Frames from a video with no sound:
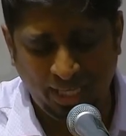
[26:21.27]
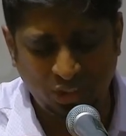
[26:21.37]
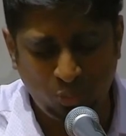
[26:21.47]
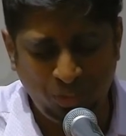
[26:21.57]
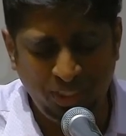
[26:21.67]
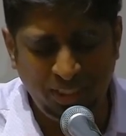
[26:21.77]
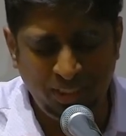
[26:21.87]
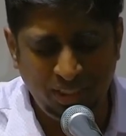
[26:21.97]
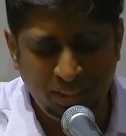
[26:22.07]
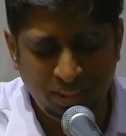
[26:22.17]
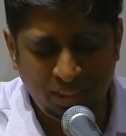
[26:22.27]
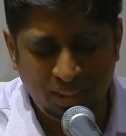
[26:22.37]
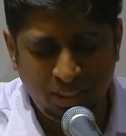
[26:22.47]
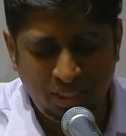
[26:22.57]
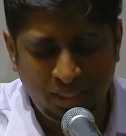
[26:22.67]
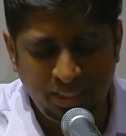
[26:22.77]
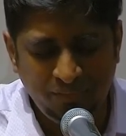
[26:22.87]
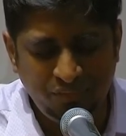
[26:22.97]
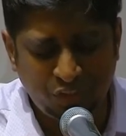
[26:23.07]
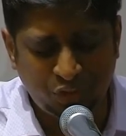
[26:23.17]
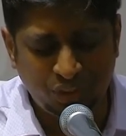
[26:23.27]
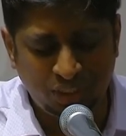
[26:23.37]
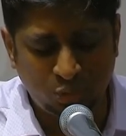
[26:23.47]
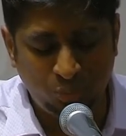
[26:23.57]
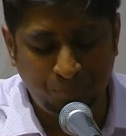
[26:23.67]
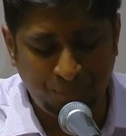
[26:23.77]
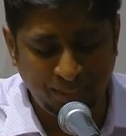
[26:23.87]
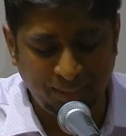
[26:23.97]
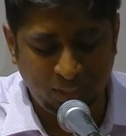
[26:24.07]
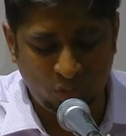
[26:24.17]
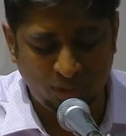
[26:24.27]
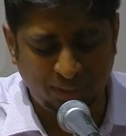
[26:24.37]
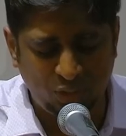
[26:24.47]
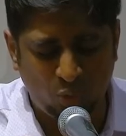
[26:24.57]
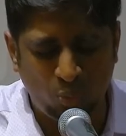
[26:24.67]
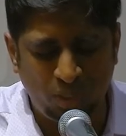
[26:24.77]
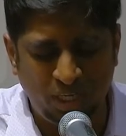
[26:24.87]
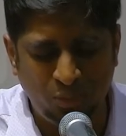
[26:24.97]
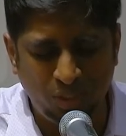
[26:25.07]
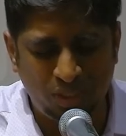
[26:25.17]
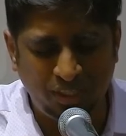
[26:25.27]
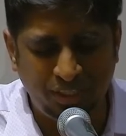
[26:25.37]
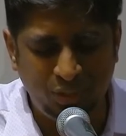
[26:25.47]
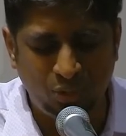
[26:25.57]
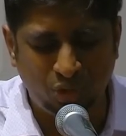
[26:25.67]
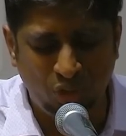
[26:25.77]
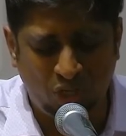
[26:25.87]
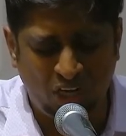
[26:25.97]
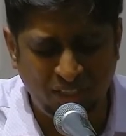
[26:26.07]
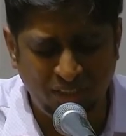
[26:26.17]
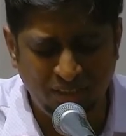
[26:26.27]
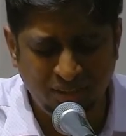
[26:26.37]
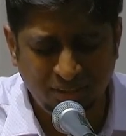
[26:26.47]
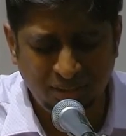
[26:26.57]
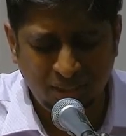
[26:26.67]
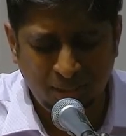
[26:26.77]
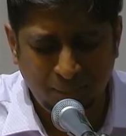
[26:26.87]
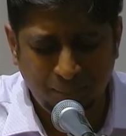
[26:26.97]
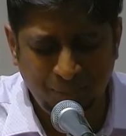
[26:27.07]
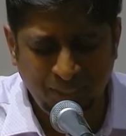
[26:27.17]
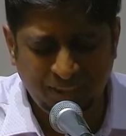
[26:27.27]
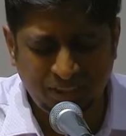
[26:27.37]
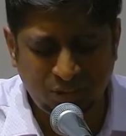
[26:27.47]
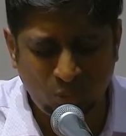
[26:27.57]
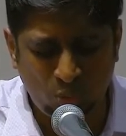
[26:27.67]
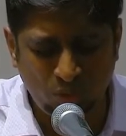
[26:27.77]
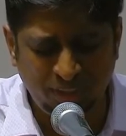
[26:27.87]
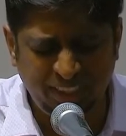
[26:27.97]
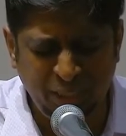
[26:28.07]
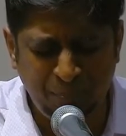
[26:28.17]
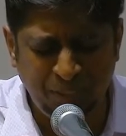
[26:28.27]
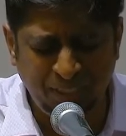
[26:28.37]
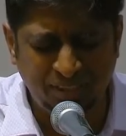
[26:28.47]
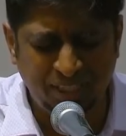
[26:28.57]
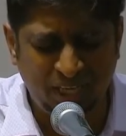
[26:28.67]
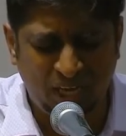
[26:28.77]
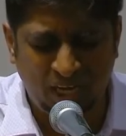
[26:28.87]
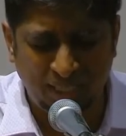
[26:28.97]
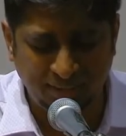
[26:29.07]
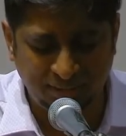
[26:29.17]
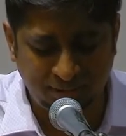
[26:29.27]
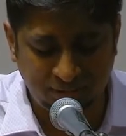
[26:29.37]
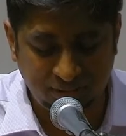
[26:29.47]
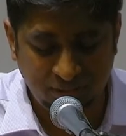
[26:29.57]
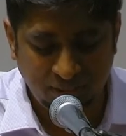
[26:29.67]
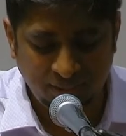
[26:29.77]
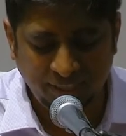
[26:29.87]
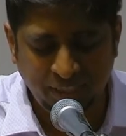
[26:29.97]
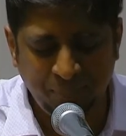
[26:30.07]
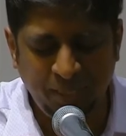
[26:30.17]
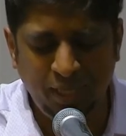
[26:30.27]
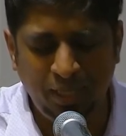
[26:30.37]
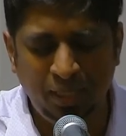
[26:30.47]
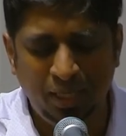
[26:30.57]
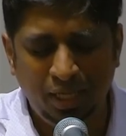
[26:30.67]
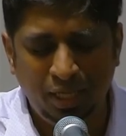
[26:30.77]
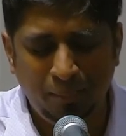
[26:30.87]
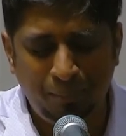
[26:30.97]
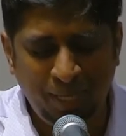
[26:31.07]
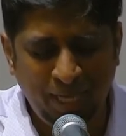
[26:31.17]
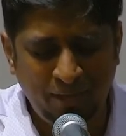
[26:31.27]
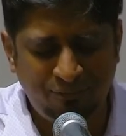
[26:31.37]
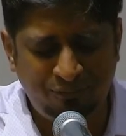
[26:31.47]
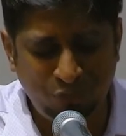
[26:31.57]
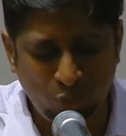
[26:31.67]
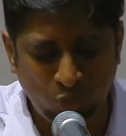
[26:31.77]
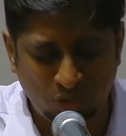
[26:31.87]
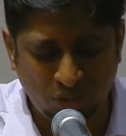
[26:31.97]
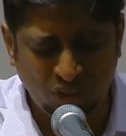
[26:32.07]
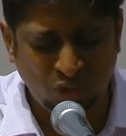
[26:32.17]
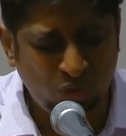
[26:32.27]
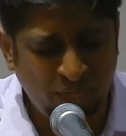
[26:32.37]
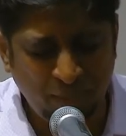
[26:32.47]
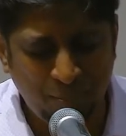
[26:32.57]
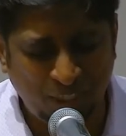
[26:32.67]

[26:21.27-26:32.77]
As we leave this church, we pray that, Lord, that Your word will continue to, Lord, be sown deep inside our hearts, that it may bear fruit, good and